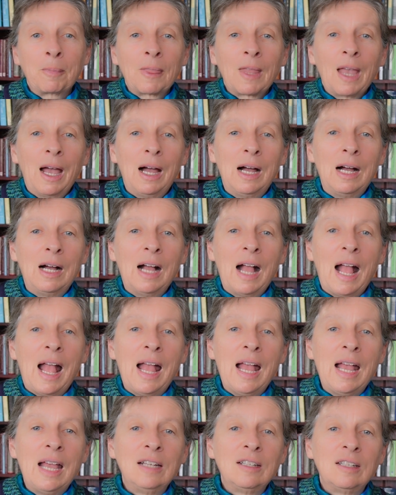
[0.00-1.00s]

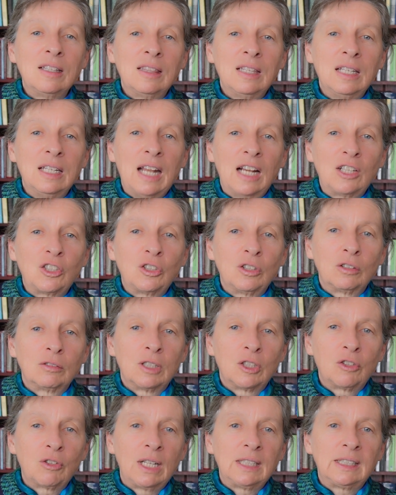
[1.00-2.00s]
and the National
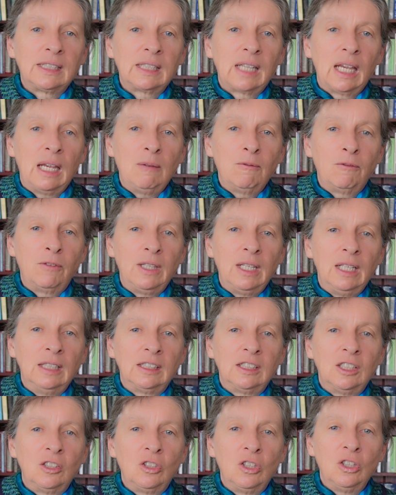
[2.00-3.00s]
Redress Scheme for the
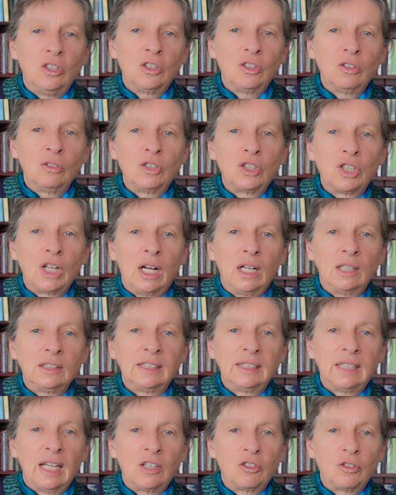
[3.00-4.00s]
institutional child
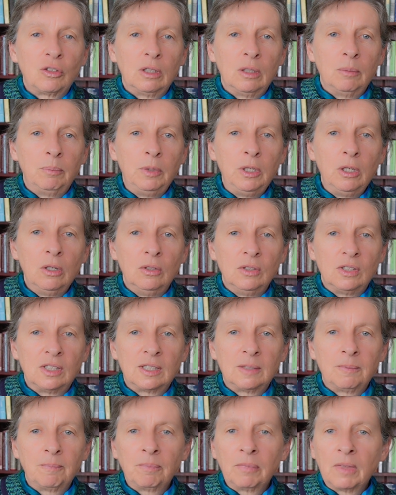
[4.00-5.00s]
sexual
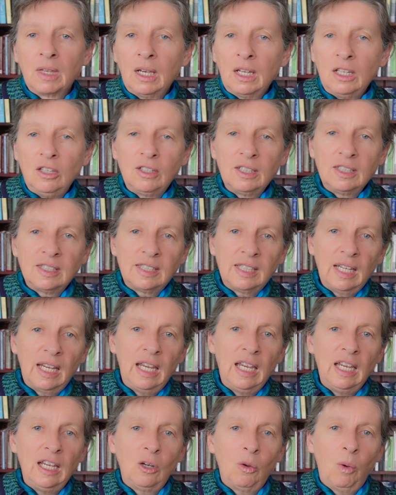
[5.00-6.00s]
abuse. You can
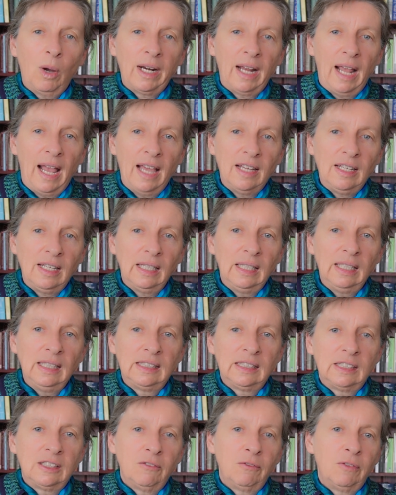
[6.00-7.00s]
see quite a handy
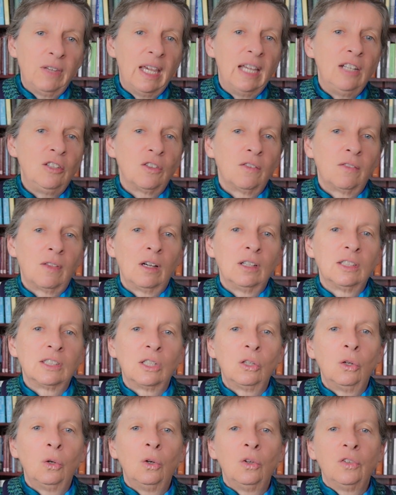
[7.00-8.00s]
list of each of those
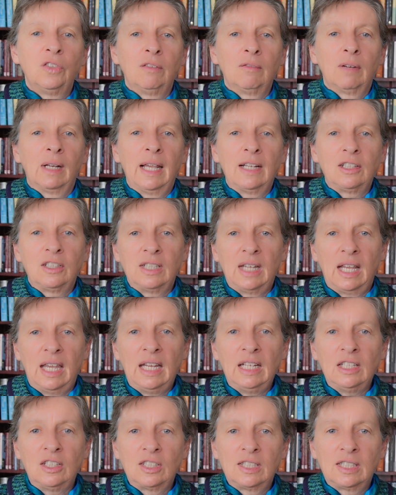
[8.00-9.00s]
laws in relation to
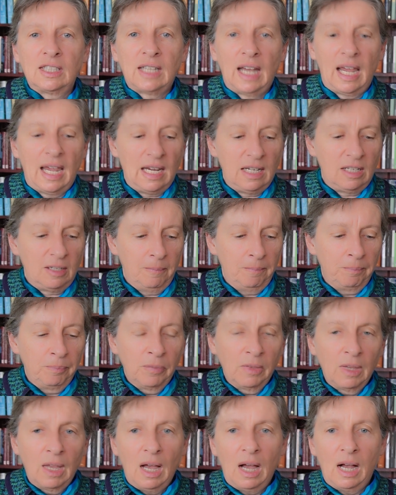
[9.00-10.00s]
each state
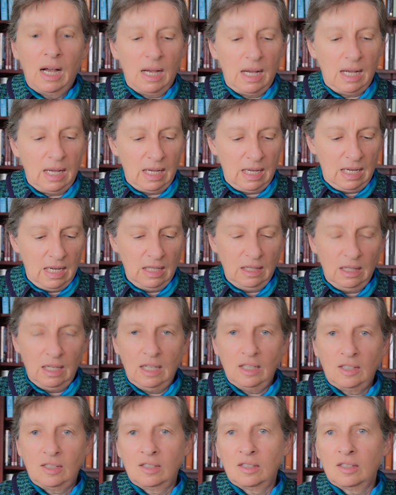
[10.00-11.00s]
in
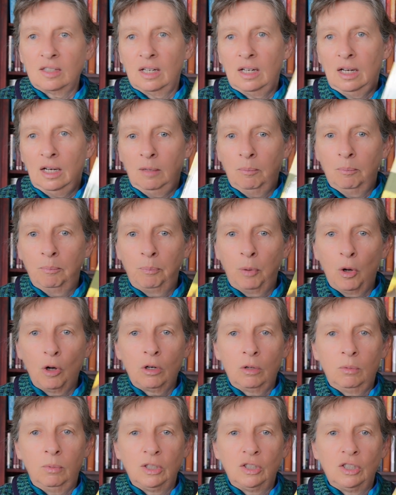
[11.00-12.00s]
this
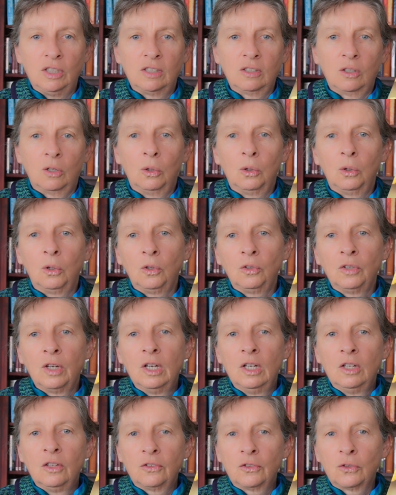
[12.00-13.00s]
book, which is called
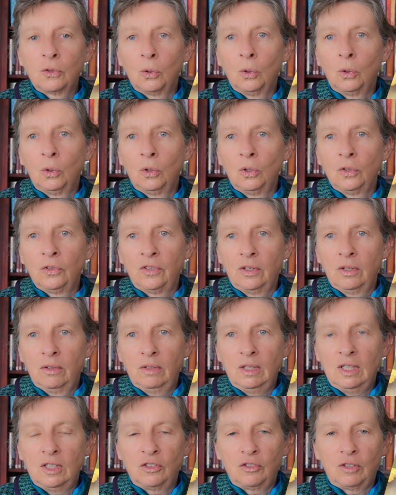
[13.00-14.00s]
Saw's
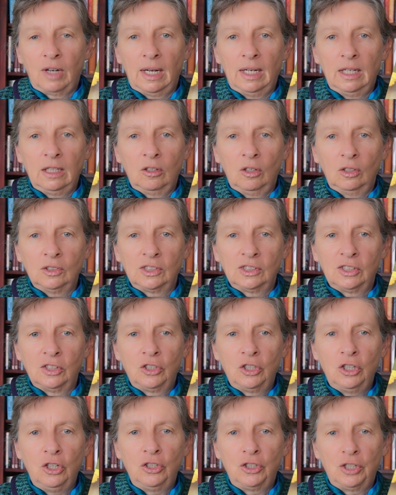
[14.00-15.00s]
The Australian
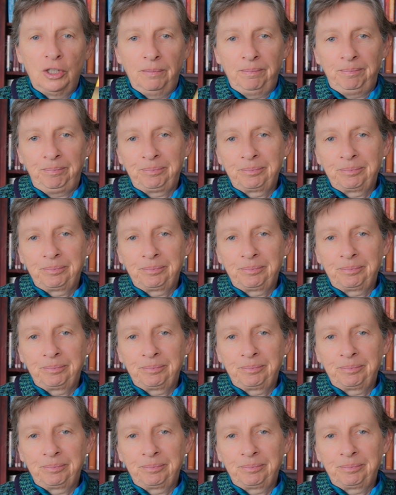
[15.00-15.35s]
Constitution.